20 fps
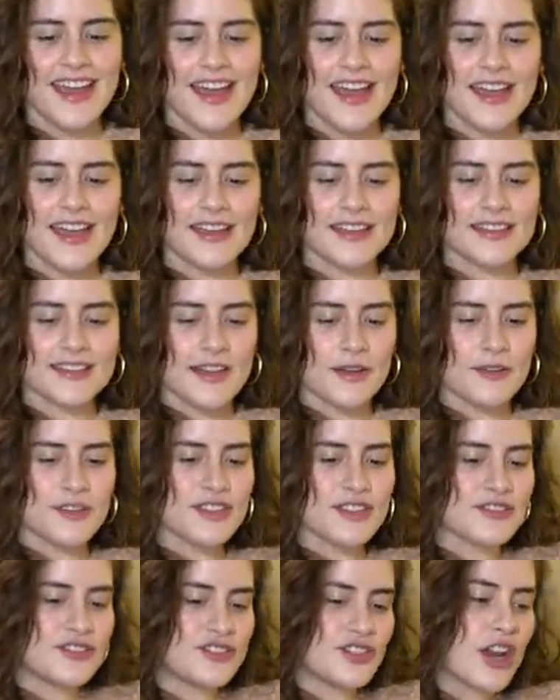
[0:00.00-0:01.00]
And I would
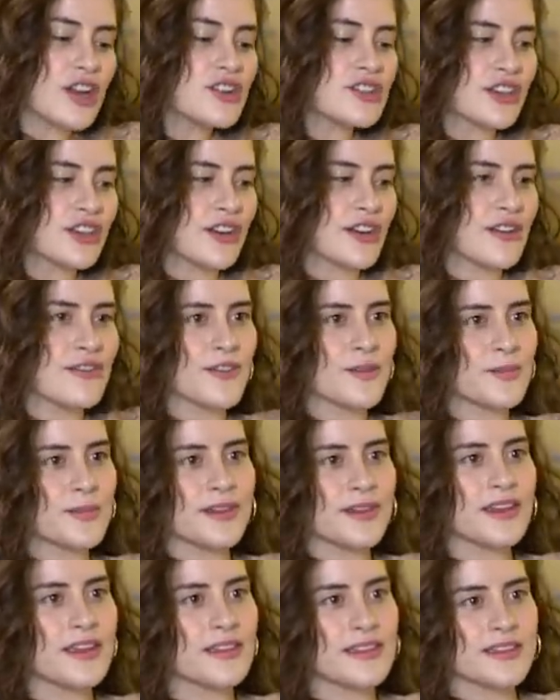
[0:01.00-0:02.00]
just judge her for
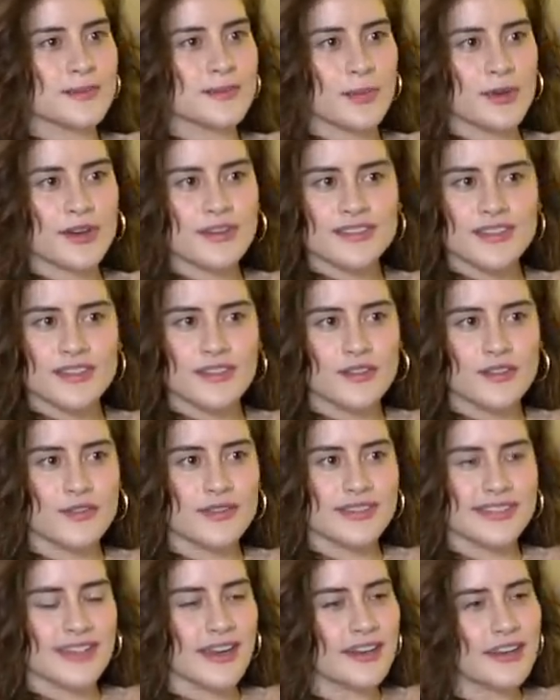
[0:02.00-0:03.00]
being this person
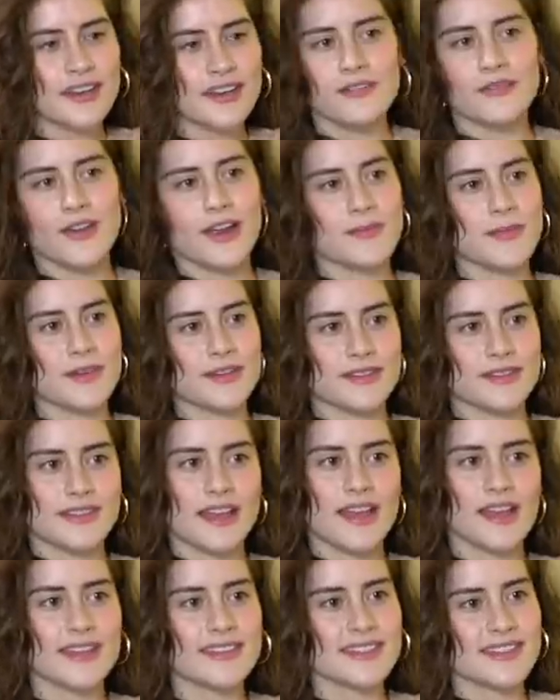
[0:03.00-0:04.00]
who studied environmental
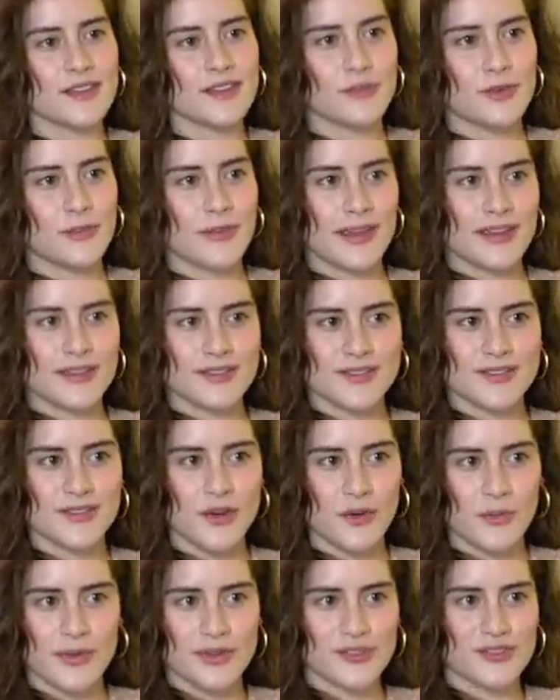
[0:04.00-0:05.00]
science and then would make
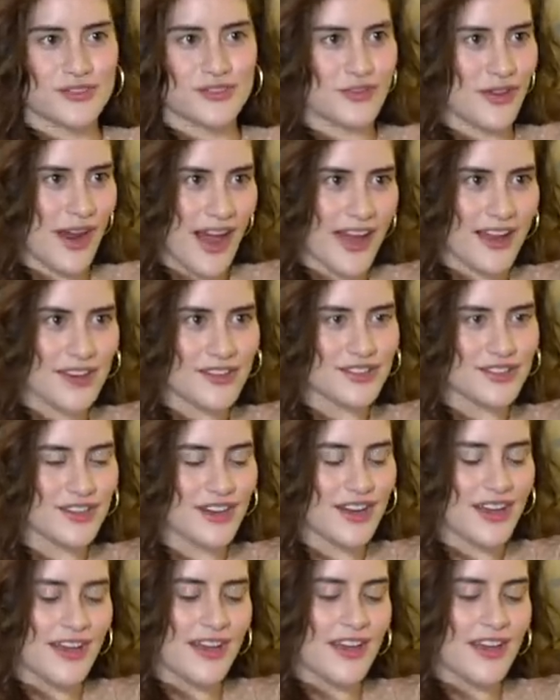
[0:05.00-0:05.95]
so much trash.